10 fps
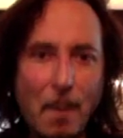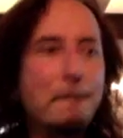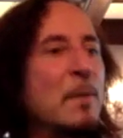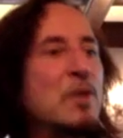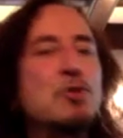
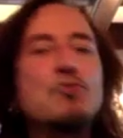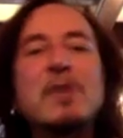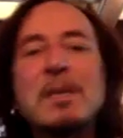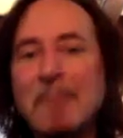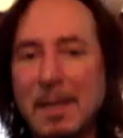
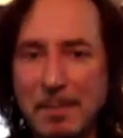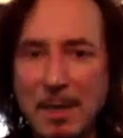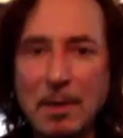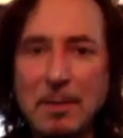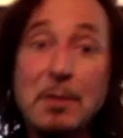extremely,
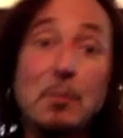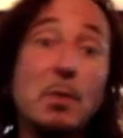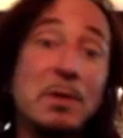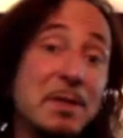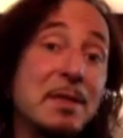because it
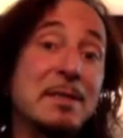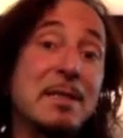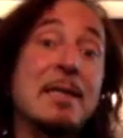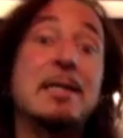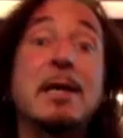wasn't
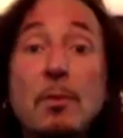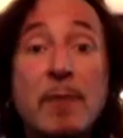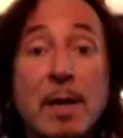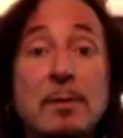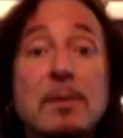a Taikedo
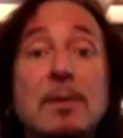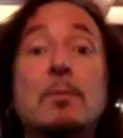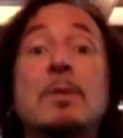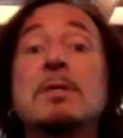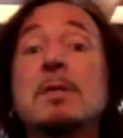record. It
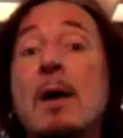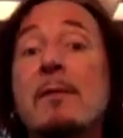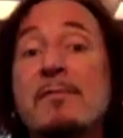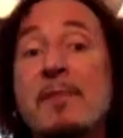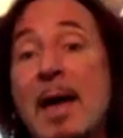wasn't
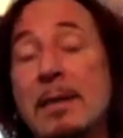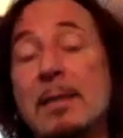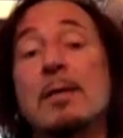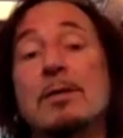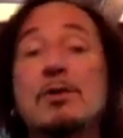of that
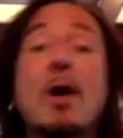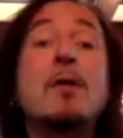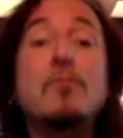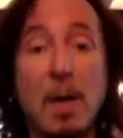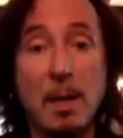
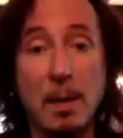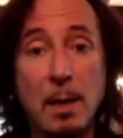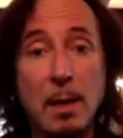genre.